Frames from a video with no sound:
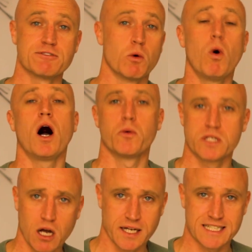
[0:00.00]
So what I
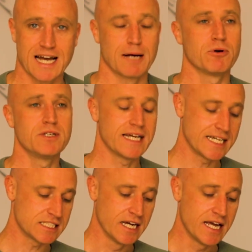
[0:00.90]
would like to happen
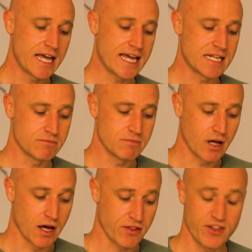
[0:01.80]
is in
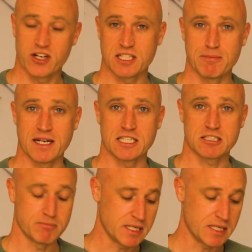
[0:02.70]
30 minutes,